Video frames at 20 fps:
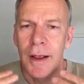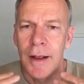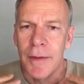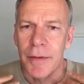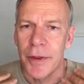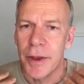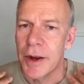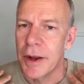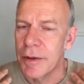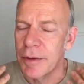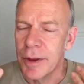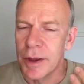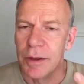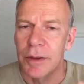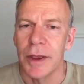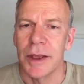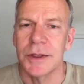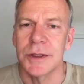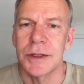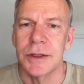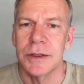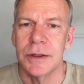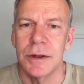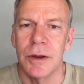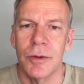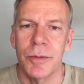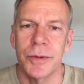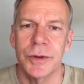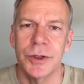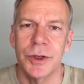then I think that's an
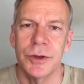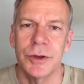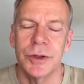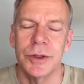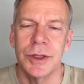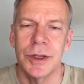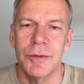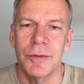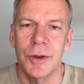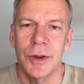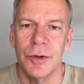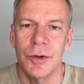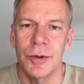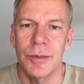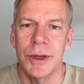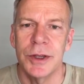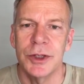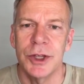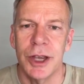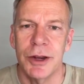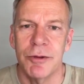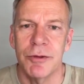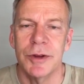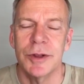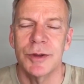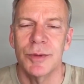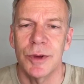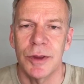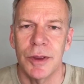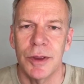opportunity for you to be generous
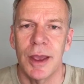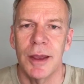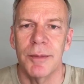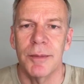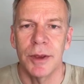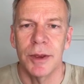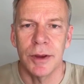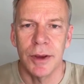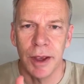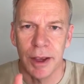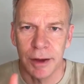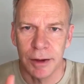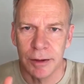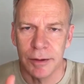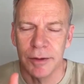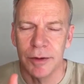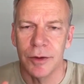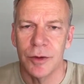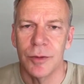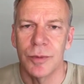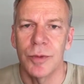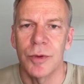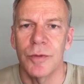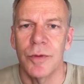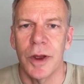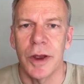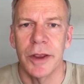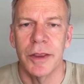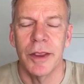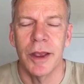with them and to
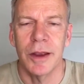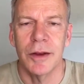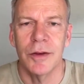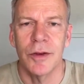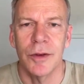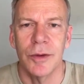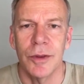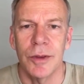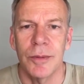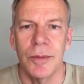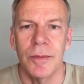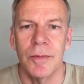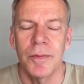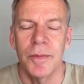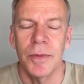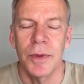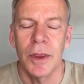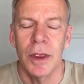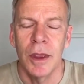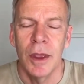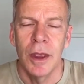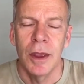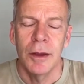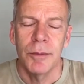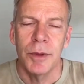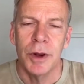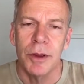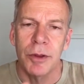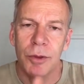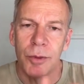provide that to them. But
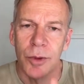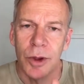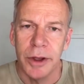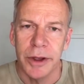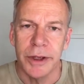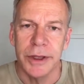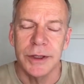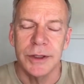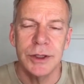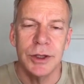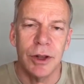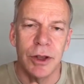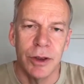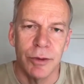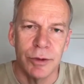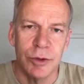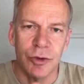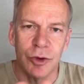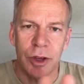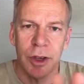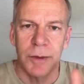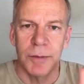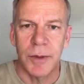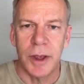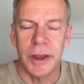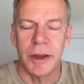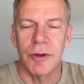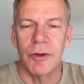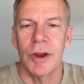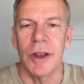otherwise, I would try and
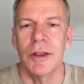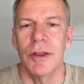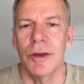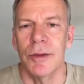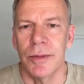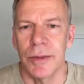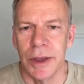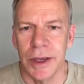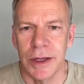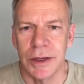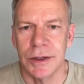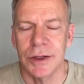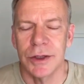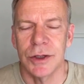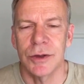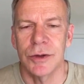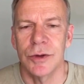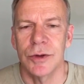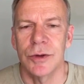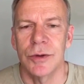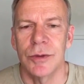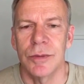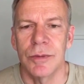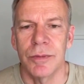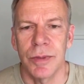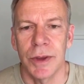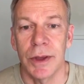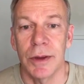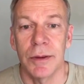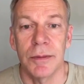migrate them into
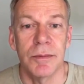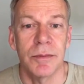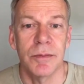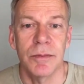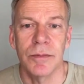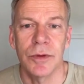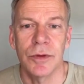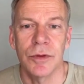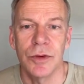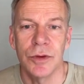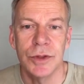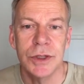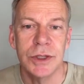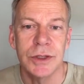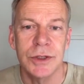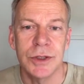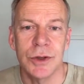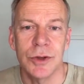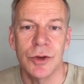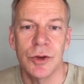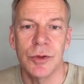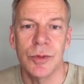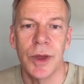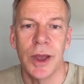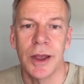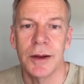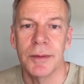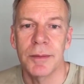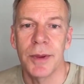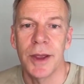using Zoom
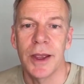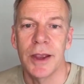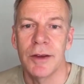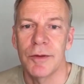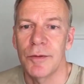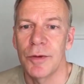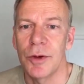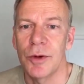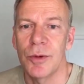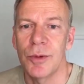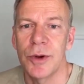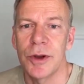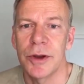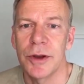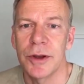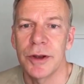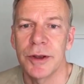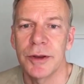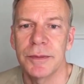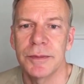and paying for your work.